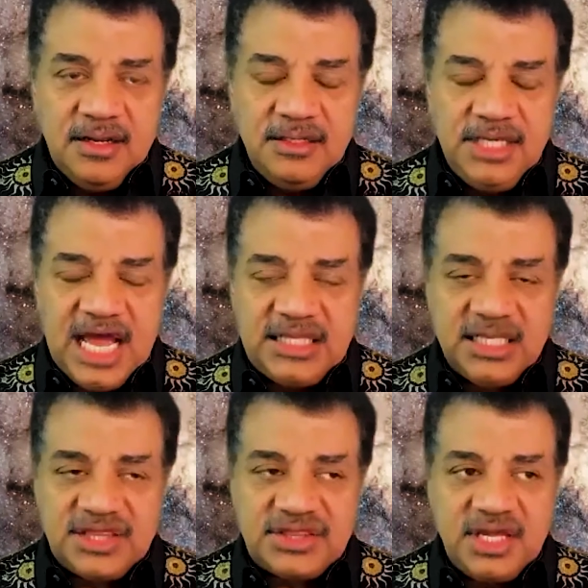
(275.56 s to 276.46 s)
you had to
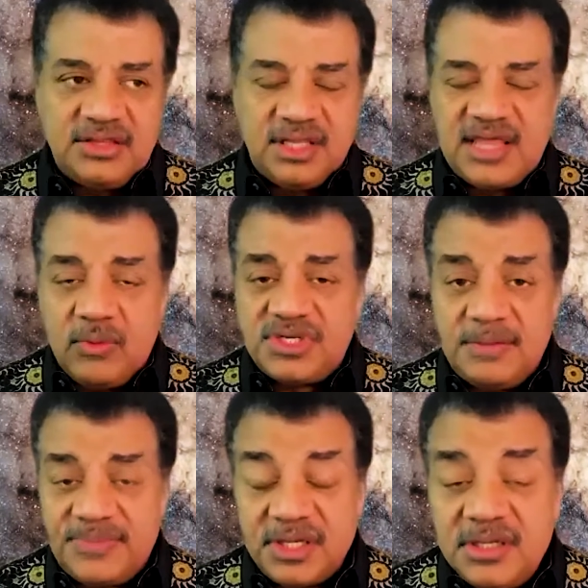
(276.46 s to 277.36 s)
think that that was
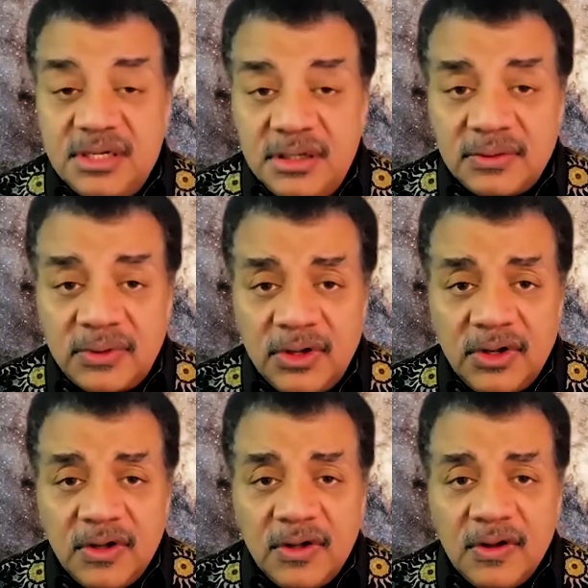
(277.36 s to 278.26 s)
something to do.
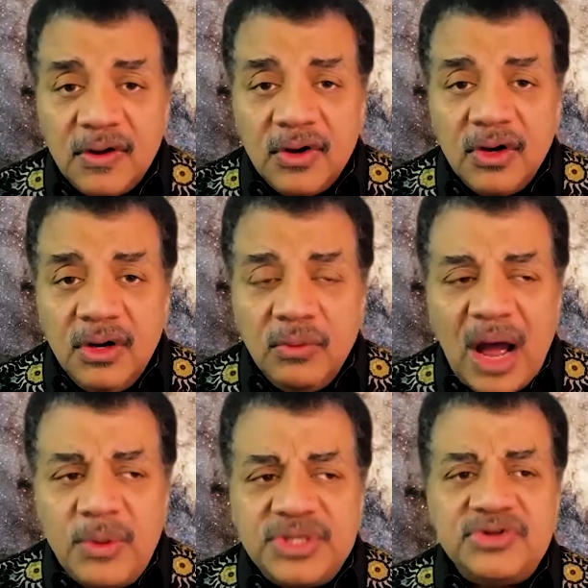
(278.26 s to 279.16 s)

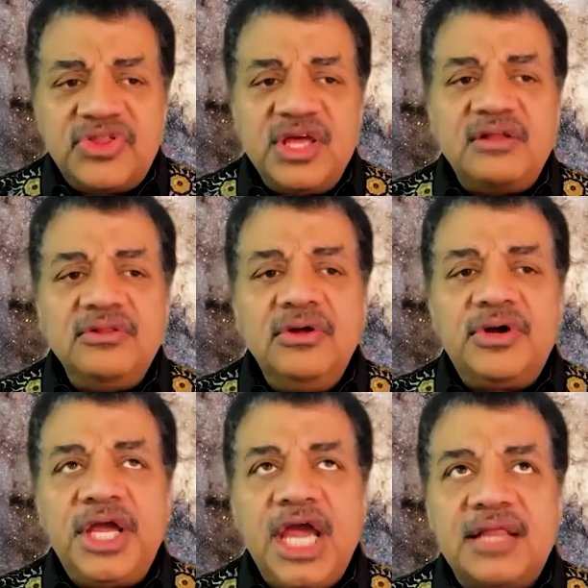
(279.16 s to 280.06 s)
Why would you think
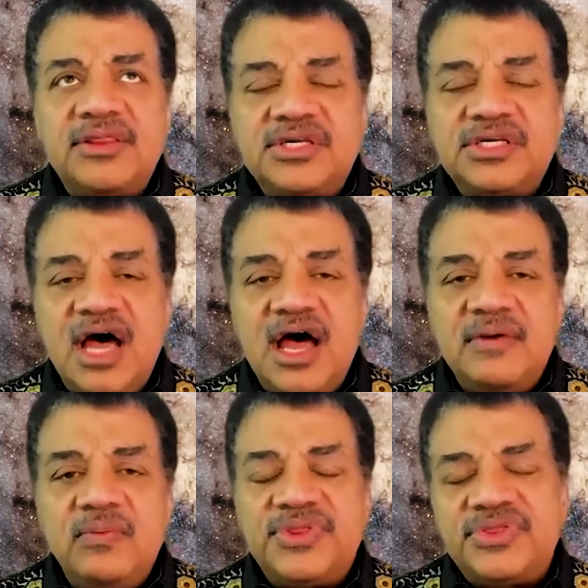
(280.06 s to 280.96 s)
looking at the sky
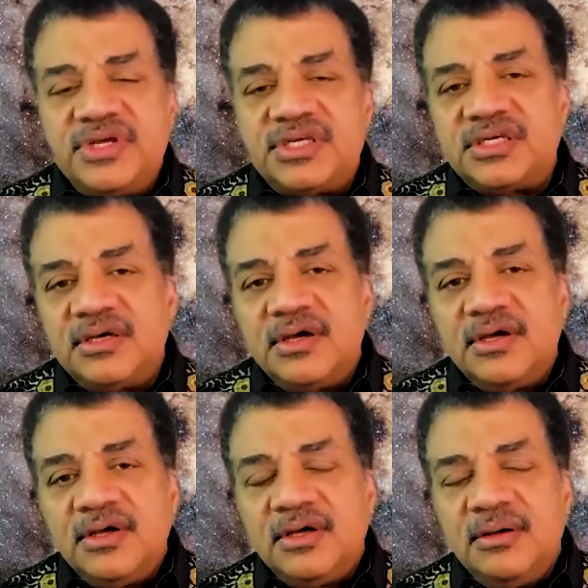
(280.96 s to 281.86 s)
with this
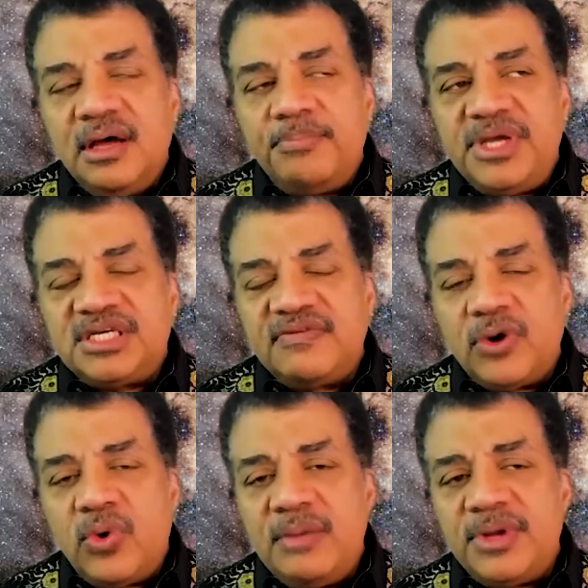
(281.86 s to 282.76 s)
piece of
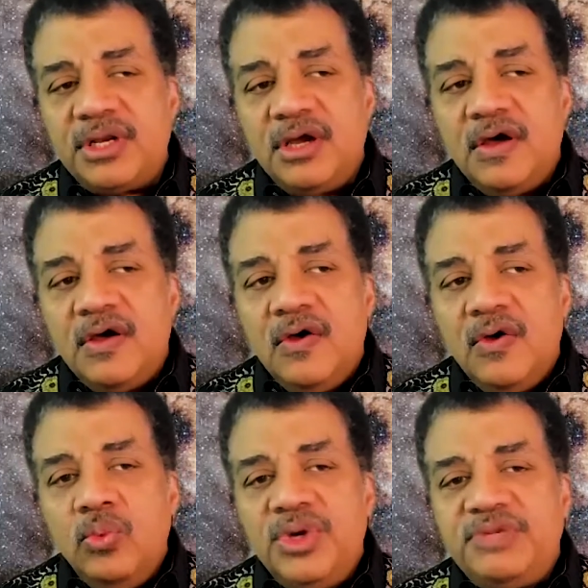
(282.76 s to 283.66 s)
equipment
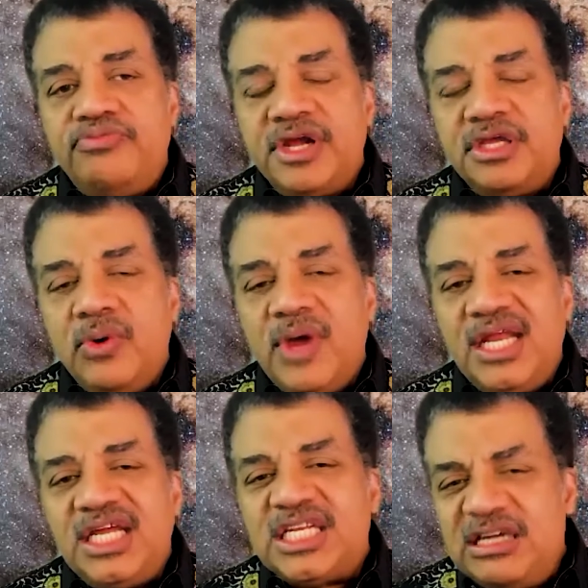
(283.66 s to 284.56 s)
would bring you
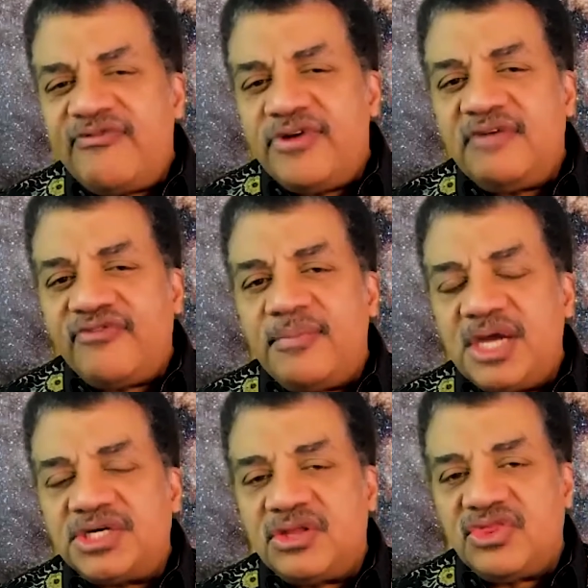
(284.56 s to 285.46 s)
any different
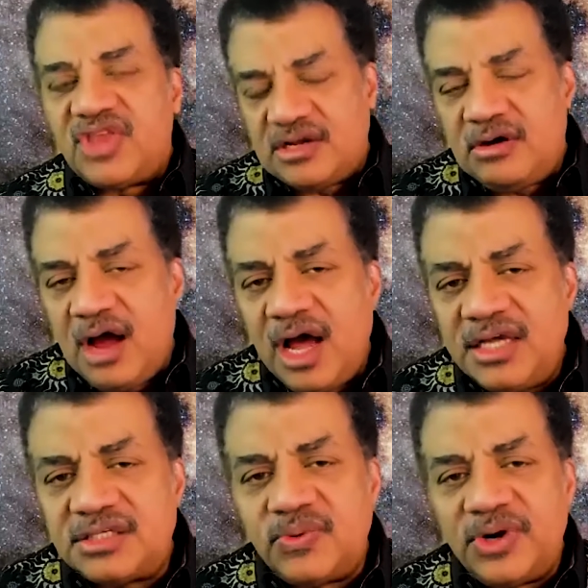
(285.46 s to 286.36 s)
information than your
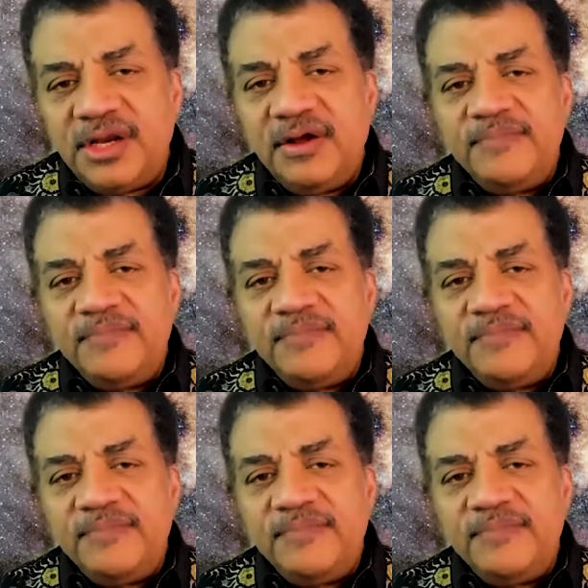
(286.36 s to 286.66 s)
eyes would?